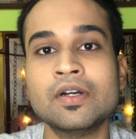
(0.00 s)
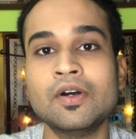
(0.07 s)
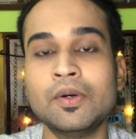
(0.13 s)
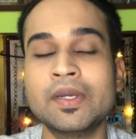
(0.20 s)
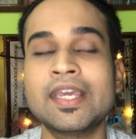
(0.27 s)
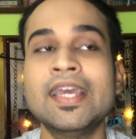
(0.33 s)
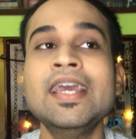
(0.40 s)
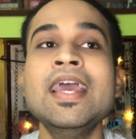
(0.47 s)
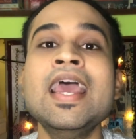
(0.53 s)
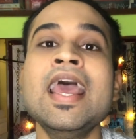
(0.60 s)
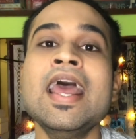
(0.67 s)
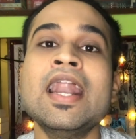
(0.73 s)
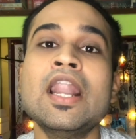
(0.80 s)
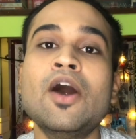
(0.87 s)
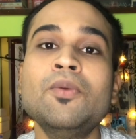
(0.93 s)
Okay,
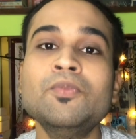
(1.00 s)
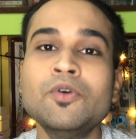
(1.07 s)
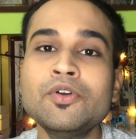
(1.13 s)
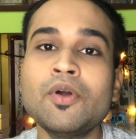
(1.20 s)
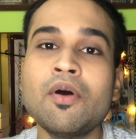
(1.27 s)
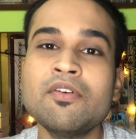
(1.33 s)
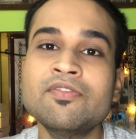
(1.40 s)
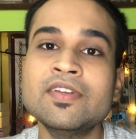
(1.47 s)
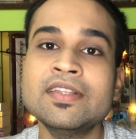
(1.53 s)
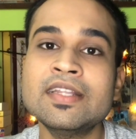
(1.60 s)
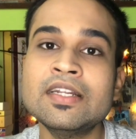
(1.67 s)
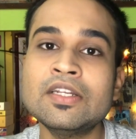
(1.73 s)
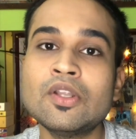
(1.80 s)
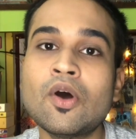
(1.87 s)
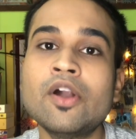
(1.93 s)
now more often
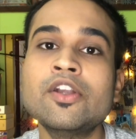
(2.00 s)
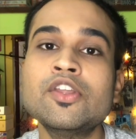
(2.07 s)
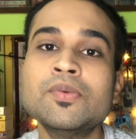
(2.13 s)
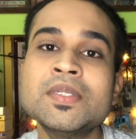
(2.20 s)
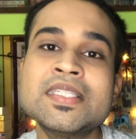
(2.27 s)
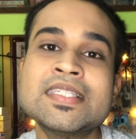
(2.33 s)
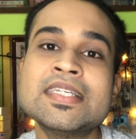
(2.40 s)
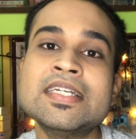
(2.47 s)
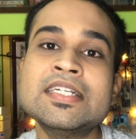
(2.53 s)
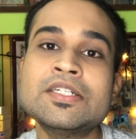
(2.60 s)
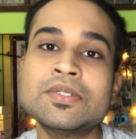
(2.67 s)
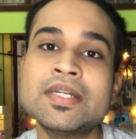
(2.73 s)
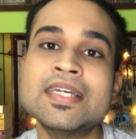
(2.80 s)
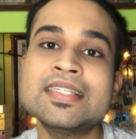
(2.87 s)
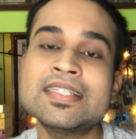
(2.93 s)
than not, you would see in
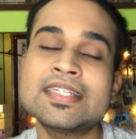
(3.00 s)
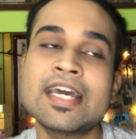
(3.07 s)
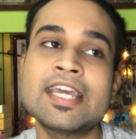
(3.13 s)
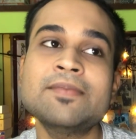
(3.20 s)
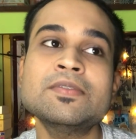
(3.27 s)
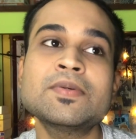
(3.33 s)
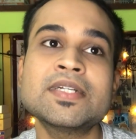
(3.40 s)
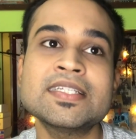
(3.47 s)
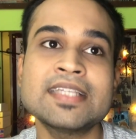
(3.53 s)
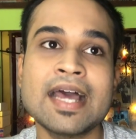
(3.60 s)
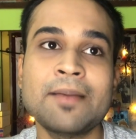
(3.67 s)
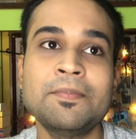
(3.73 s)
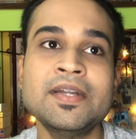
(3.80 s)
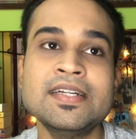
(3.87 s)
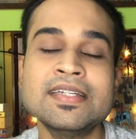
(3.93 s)
today's times what has
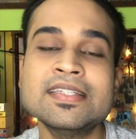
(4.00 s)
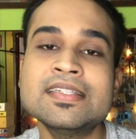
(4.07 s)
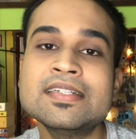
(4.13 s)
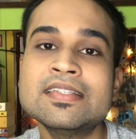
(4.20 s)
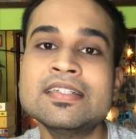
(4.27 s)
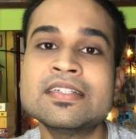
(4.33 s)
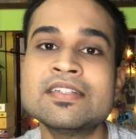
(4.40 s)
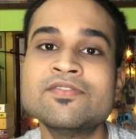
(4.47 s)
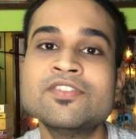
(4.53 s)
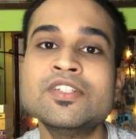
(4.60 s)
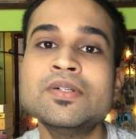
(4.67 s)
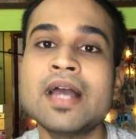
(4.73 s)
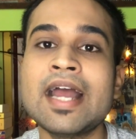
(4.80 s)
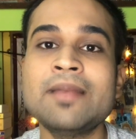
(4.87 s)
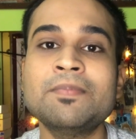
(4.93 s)
happened is that the review
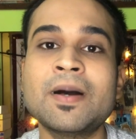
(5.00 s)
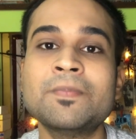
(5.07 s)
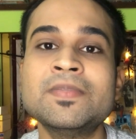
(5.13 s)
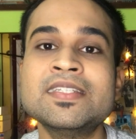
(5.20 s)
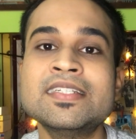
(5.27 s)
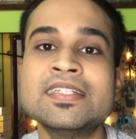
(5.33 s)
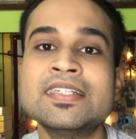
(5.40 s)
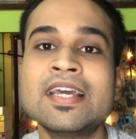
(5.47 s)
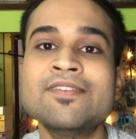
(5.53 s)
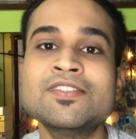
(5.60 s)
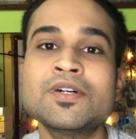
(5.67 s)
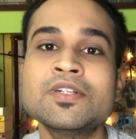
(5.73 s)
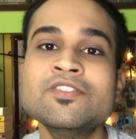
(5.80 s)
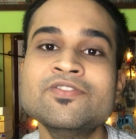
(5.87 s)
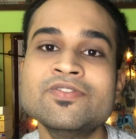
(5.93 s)
and publicity have
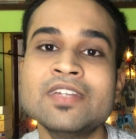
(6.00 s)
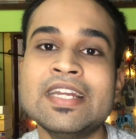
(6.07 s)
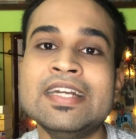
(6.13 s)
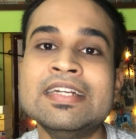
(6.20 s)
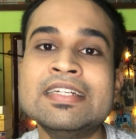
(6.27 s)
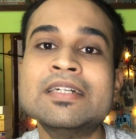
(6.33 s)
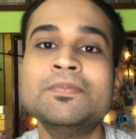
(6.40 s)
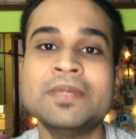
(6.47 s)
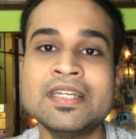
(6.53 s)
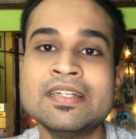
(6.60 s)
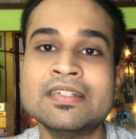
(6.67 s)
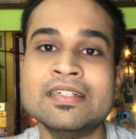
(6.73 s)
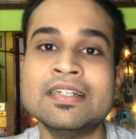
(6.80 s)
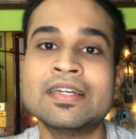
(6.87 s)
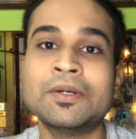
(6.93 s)
sort of
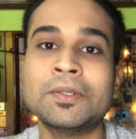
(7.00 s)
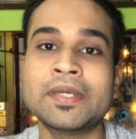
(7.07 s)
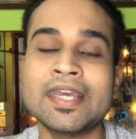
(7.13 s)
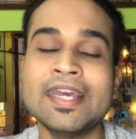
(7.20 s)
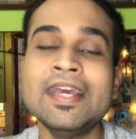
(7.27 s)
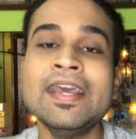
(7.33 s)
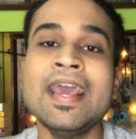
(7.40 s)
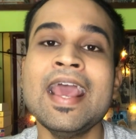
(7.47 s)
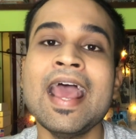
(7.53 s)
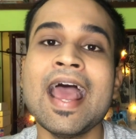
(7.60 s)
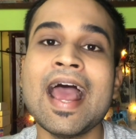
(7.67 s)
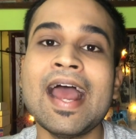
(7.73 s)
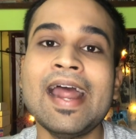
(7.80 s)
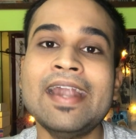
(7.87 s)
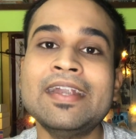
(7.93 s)
intermingled. Okay,
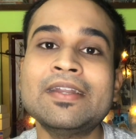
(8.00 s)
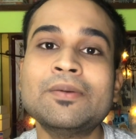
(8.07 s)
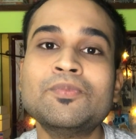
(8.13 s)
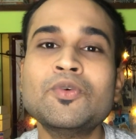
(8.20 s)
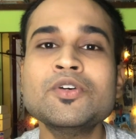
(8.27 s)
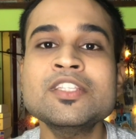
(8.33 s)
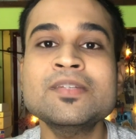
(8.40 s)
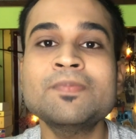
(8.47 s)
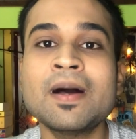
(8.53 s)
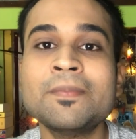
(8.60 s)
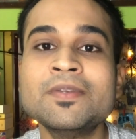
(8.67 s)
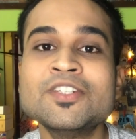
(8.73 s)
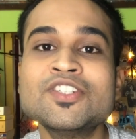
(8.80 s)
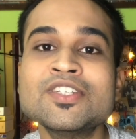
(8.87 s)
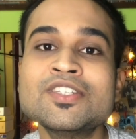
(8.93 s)
and most
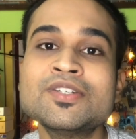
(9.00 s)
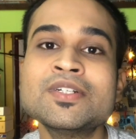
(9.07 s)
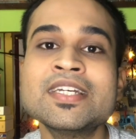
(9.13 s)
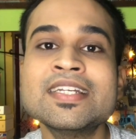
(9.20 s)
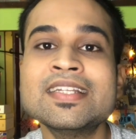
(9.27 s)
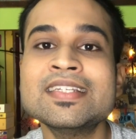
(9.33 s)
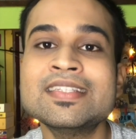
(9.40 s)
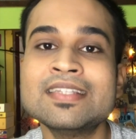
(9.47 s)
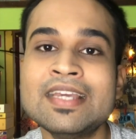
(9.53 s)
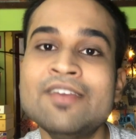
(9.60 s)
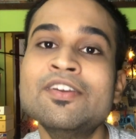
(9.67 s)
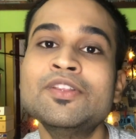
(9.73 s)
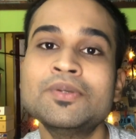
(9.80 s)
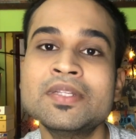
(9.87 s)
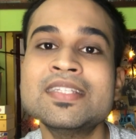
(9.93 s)
publishers today, this,
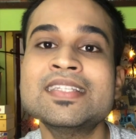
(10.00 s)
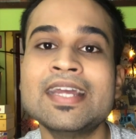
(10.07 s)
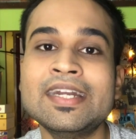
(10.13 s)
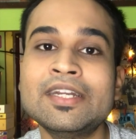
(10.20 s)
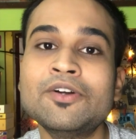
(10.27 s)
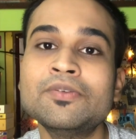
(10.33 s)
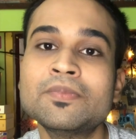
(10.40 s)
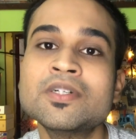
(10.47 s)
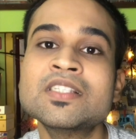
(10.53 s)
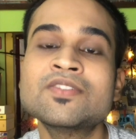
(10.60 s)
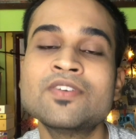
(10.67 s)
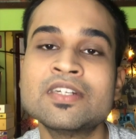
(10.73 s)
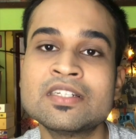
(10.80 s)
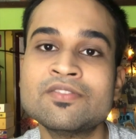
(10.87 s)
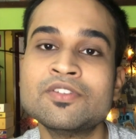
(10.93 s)
even though they send out books for
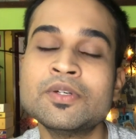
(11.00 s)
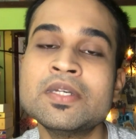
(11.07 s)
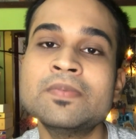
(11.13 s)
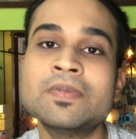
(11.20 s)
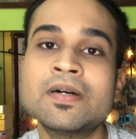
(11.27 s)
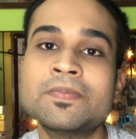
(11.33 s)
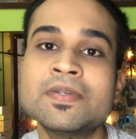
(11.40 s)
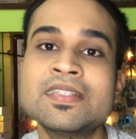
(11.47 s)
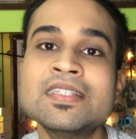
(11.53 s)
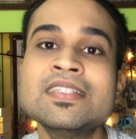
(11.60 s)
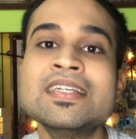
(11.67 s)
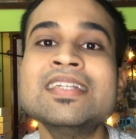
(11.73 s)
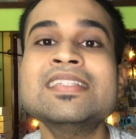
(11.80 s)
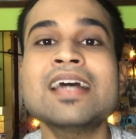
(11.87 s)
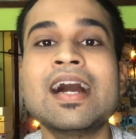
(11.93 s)
reviewing purposes,
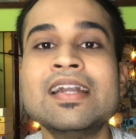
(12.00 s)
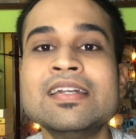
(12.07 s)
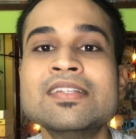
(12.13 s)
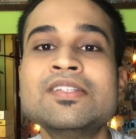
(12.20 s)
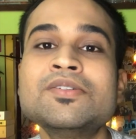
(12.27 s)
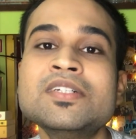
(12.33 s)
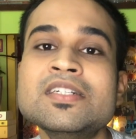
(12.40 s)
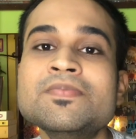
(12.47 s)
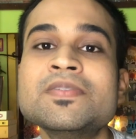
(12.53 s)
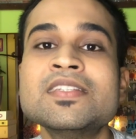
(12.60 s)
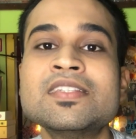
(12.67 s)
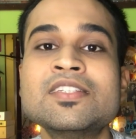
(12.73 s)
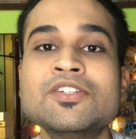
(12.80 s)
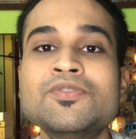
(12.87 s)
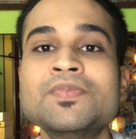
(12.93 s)
it's understood and
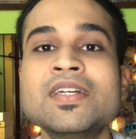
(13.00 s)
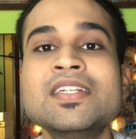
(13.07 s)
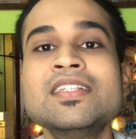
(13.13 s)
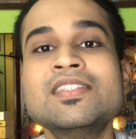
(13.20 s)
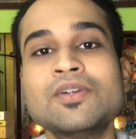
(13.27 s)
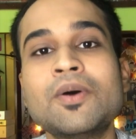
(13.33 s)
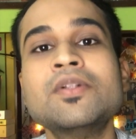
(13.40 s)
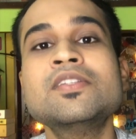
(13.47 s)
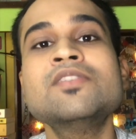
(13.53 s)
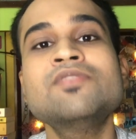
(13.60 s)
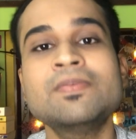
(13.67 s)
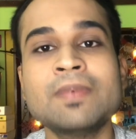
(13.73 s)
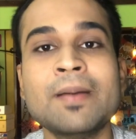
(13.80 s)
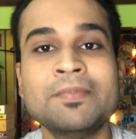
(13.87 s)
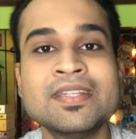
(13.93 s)
presumed that it's also for
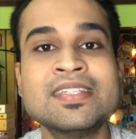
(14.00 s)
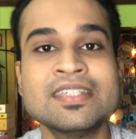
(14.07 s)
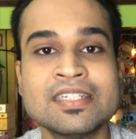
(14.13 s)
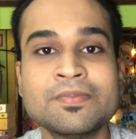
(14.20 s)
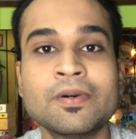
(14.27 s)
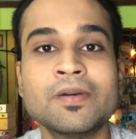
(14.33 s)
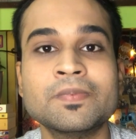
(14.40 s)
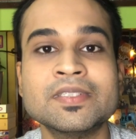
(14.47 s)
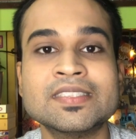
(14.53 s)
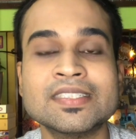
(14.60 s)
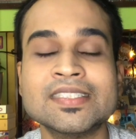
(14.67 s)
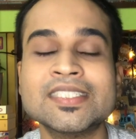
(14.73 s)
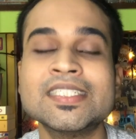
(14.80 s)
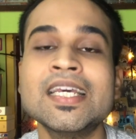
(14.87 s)
publicity purposes.